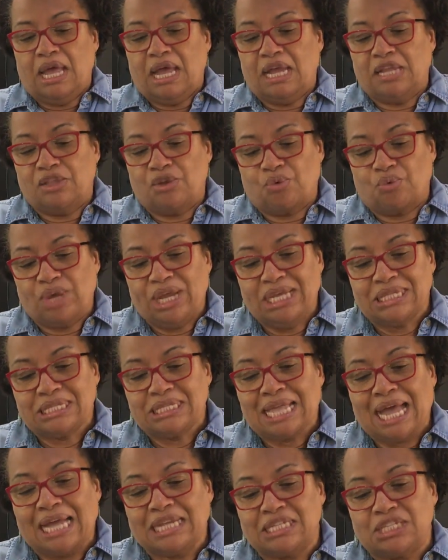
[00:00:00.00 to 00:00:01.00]
And the
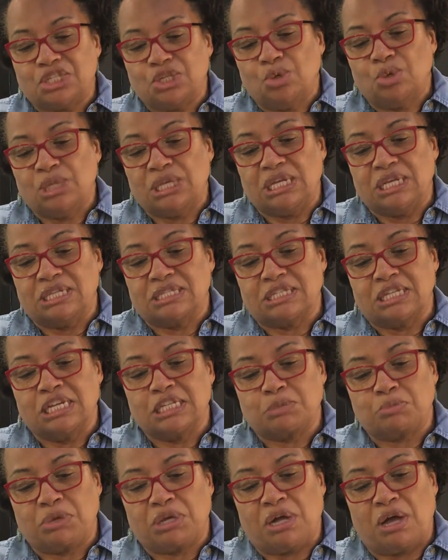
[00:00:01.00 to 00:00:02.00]
reason I do this
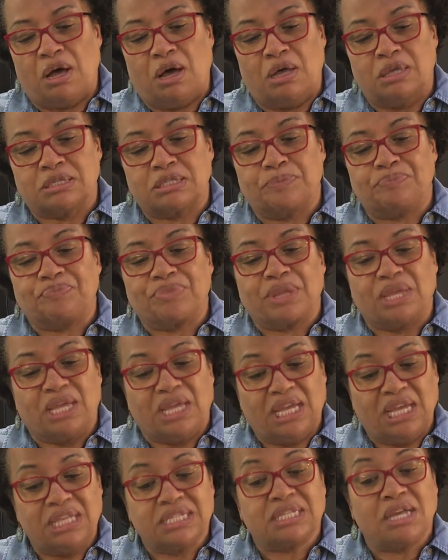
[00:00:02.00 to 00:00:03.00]
is because
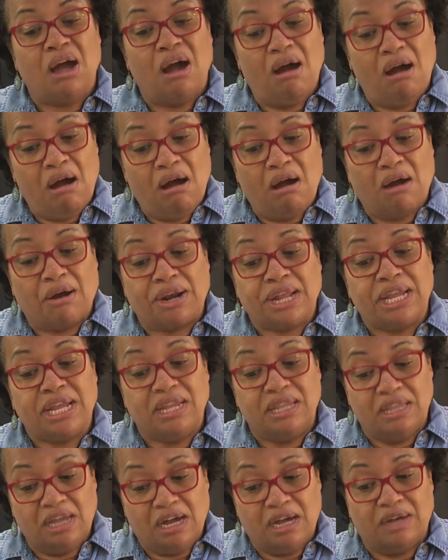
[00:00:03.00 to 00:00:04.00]
it's hard
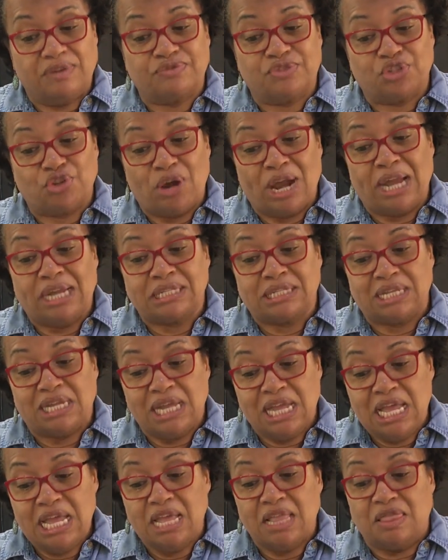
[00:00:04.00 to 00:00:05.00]
enough trying to
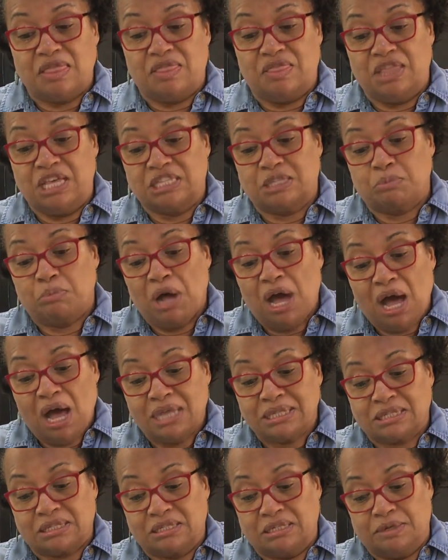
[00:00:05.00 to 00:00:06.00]
eat this
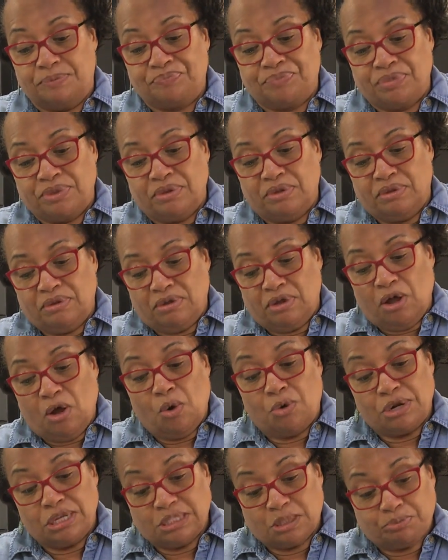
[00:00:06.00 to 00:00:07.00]
pasta
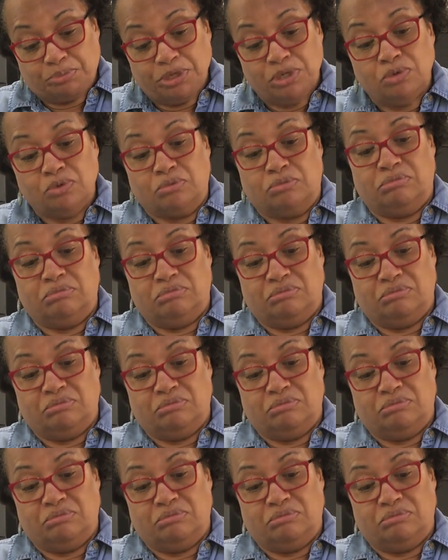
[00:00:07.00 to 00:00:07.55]
on a spoon.